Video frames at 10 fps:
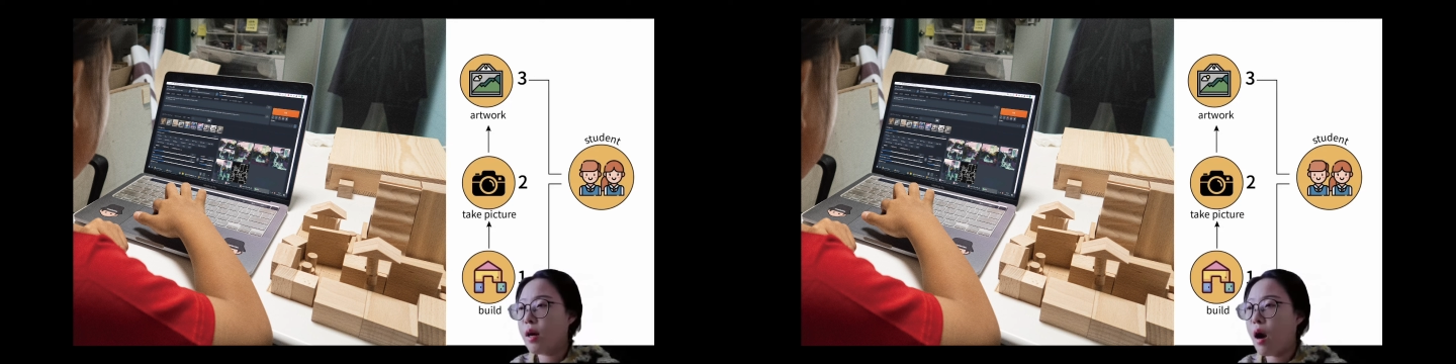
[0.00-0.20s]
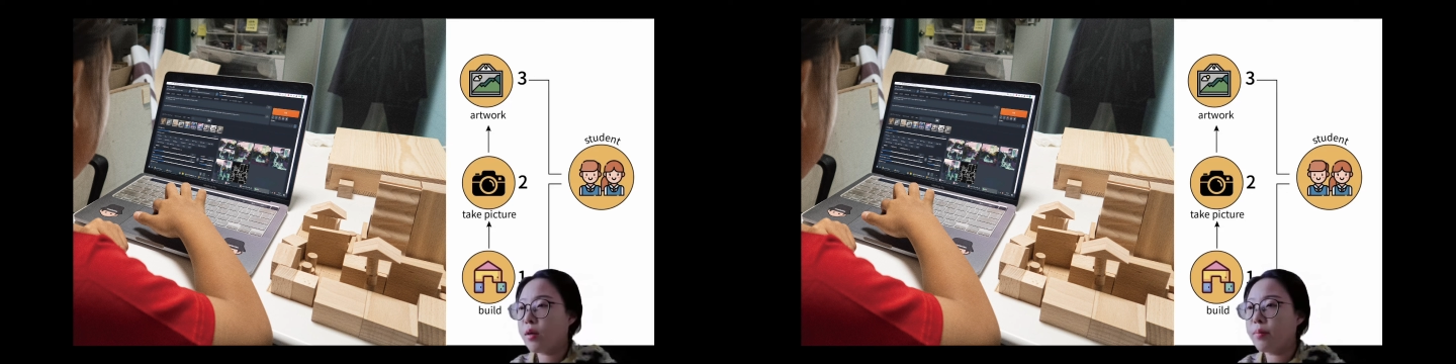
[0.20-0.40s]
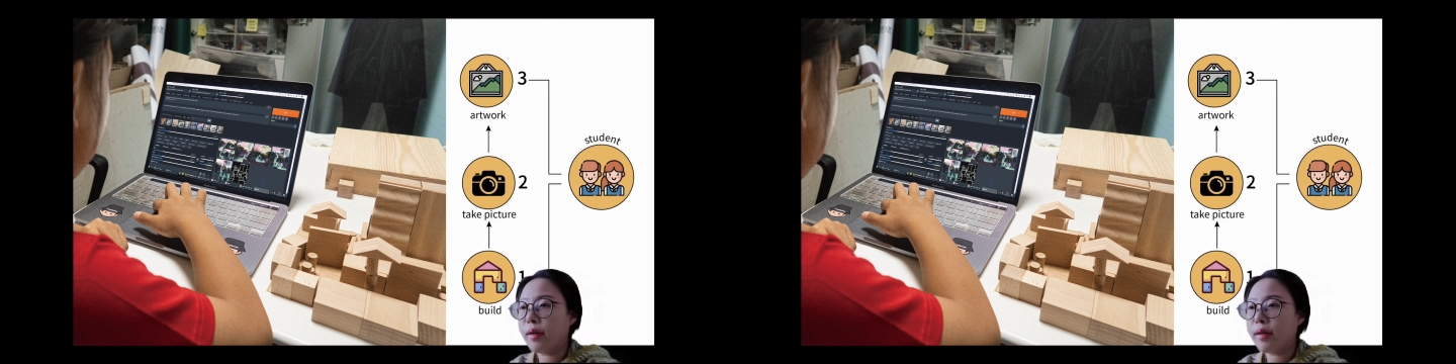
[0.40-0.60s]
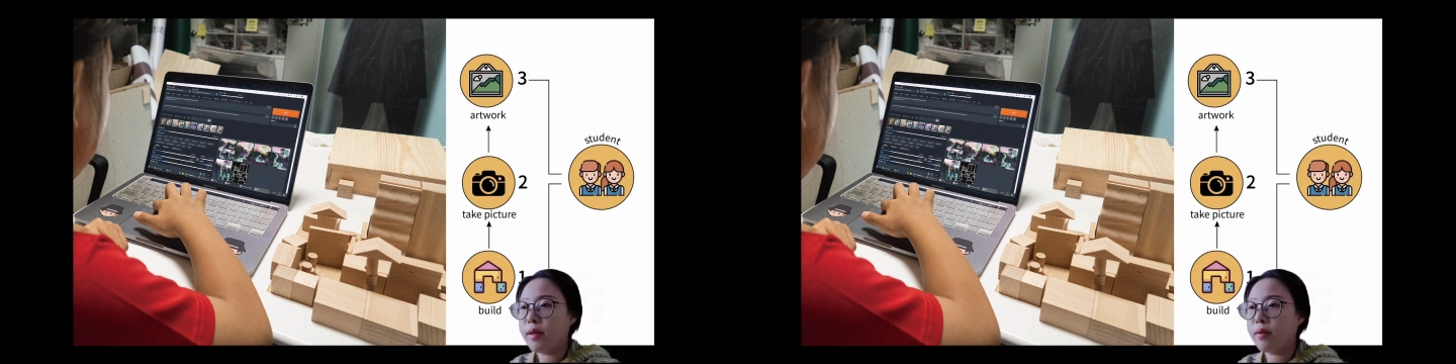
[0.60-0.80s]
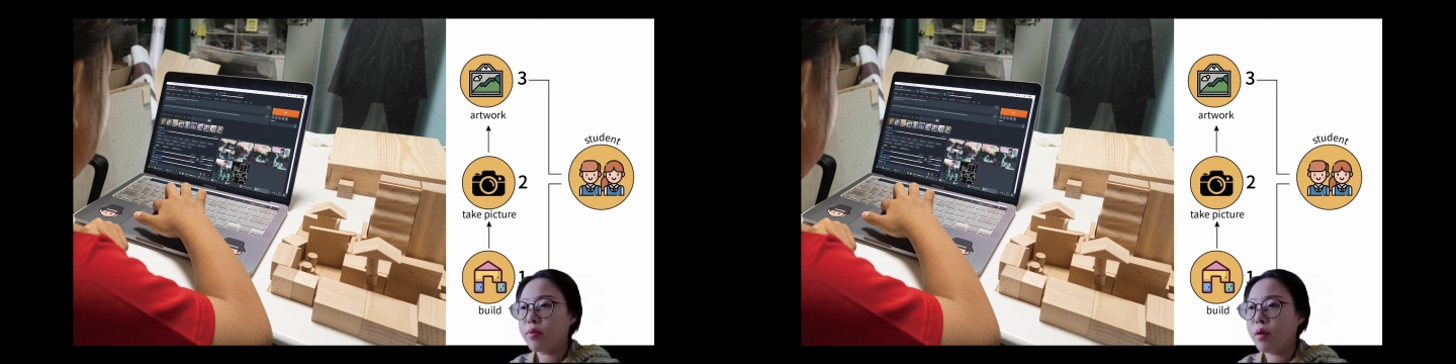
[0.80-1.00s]

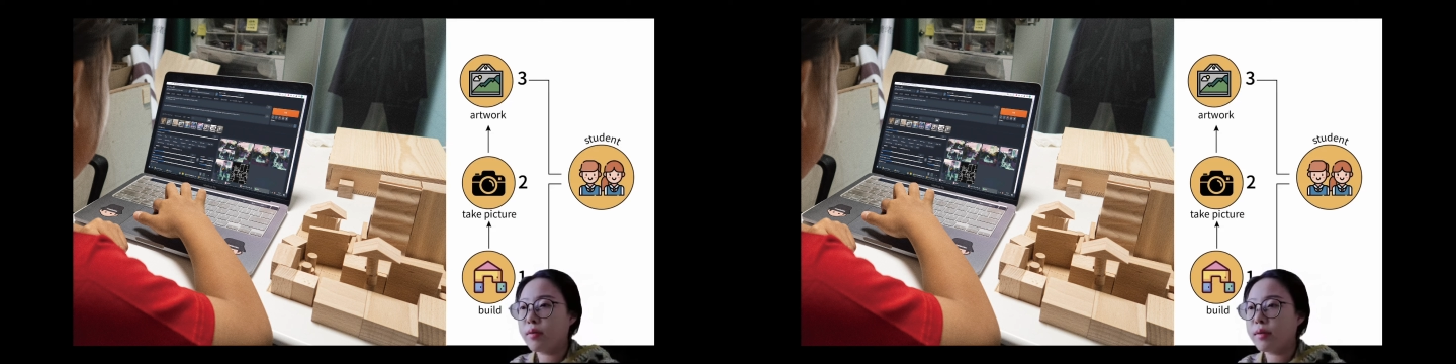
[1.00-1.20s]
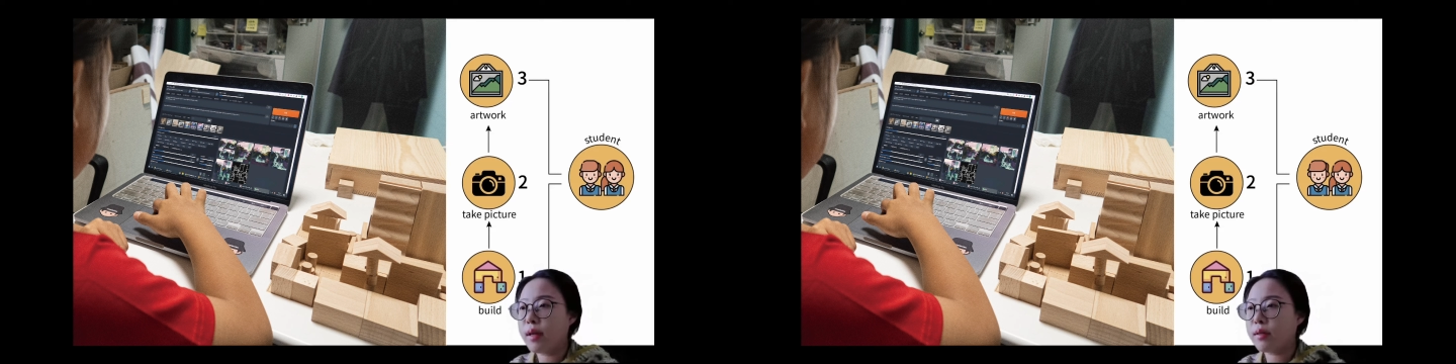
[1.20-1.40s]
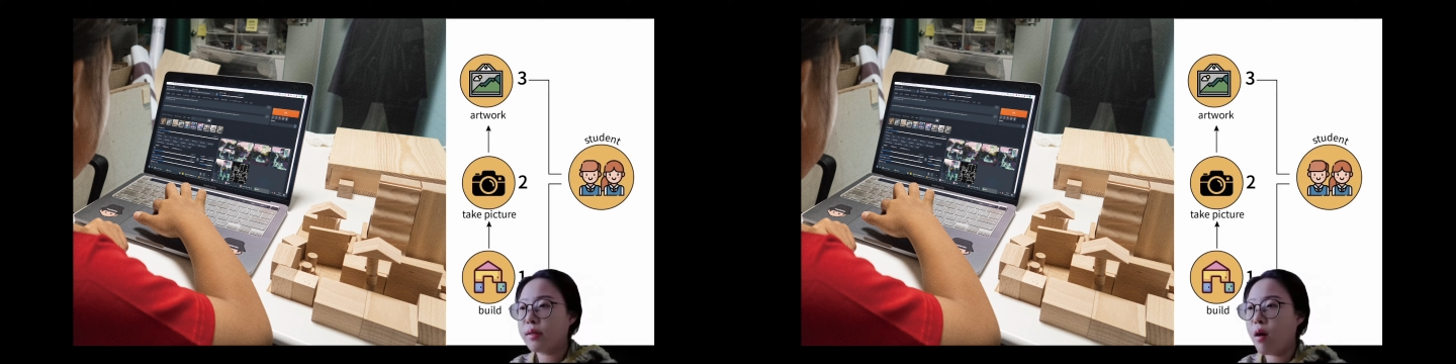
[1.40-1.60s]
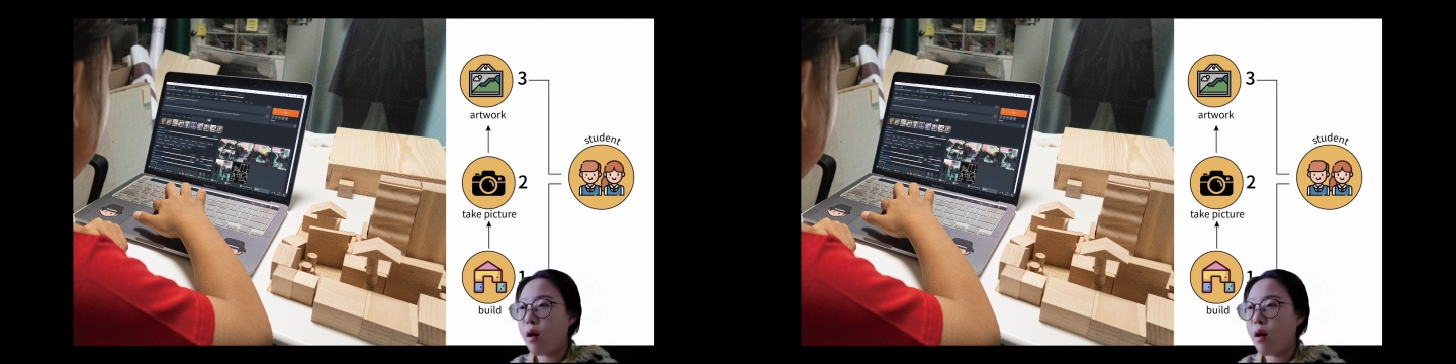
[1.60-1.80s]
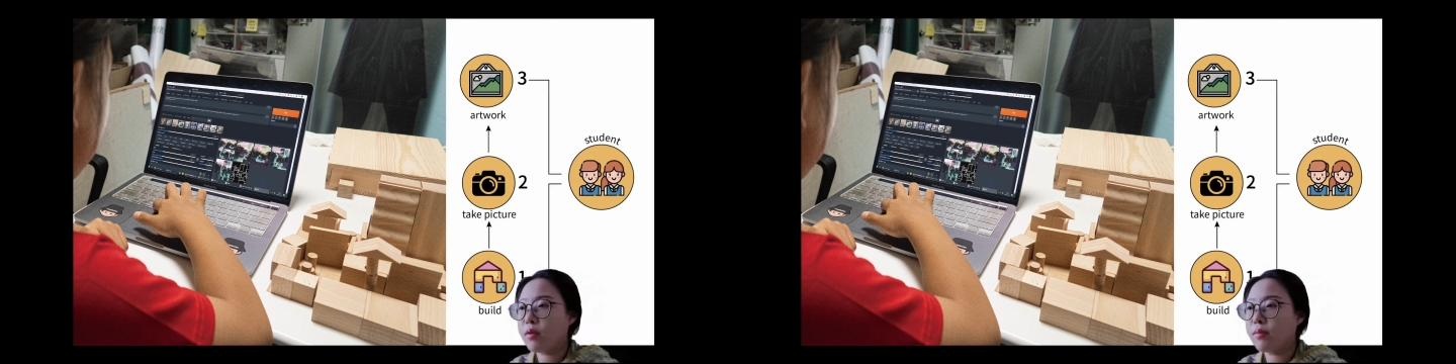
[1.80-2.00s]
art-making process
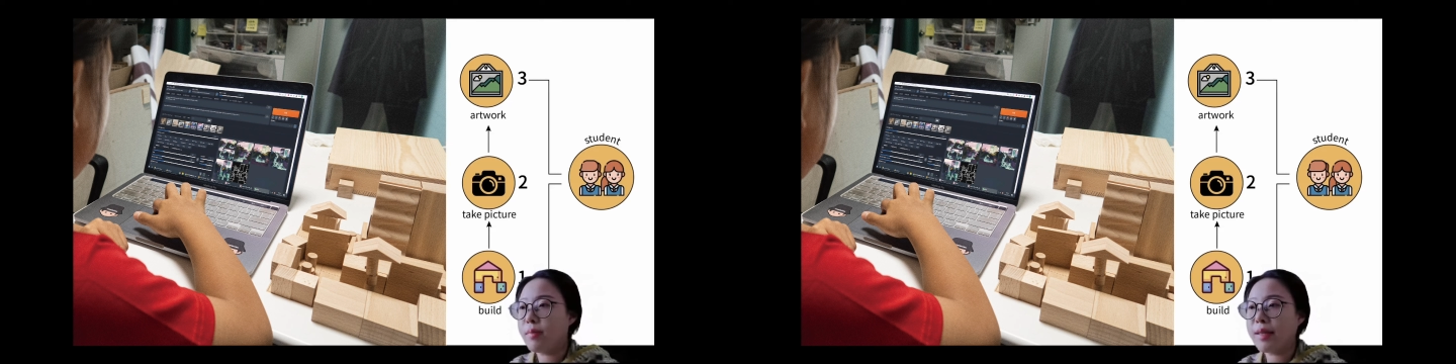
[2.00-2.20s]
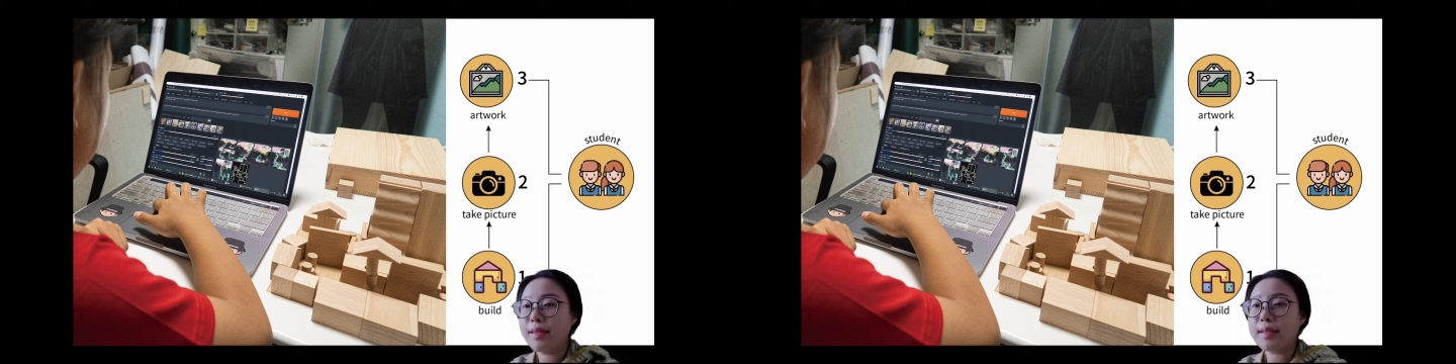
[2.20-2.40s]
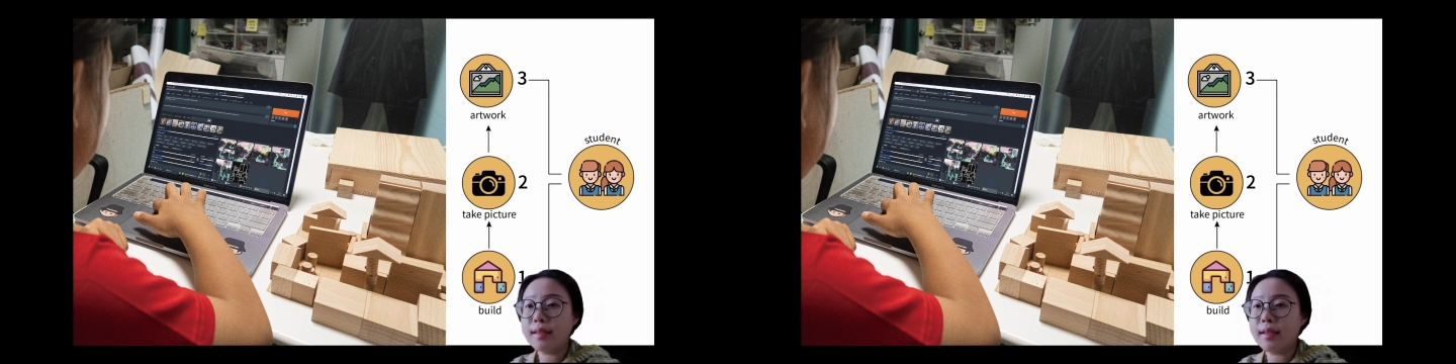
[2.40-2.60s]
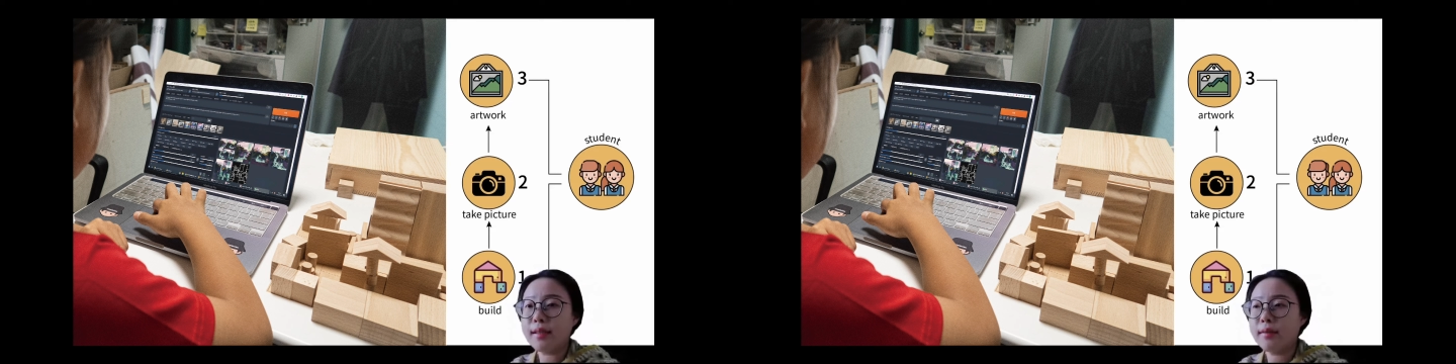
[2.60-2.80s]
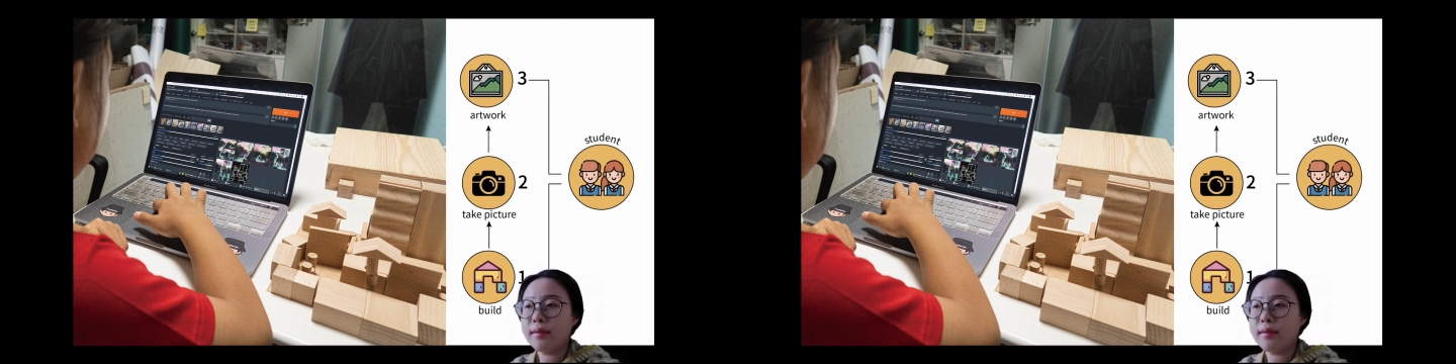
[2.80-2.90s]
automatically.